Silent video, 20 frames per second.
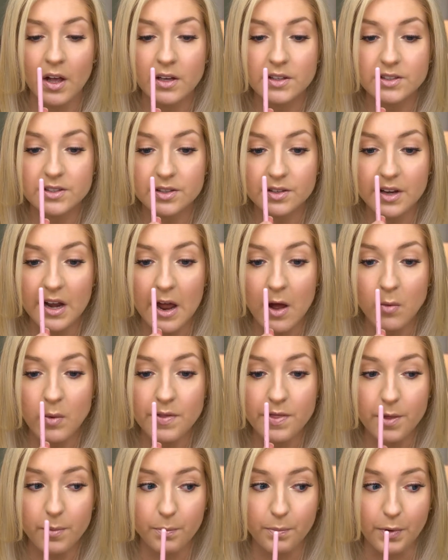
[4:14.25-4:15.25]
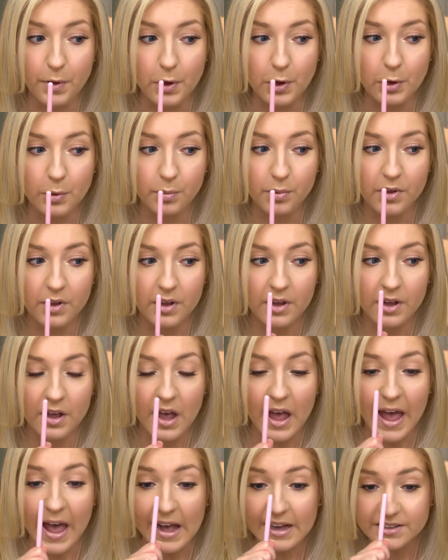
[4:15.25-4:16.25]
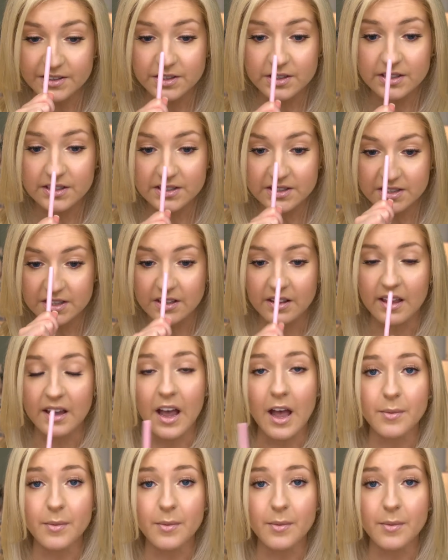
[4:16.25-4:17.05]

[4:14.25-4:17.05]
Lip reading: So now with the bulb, as you can see, like,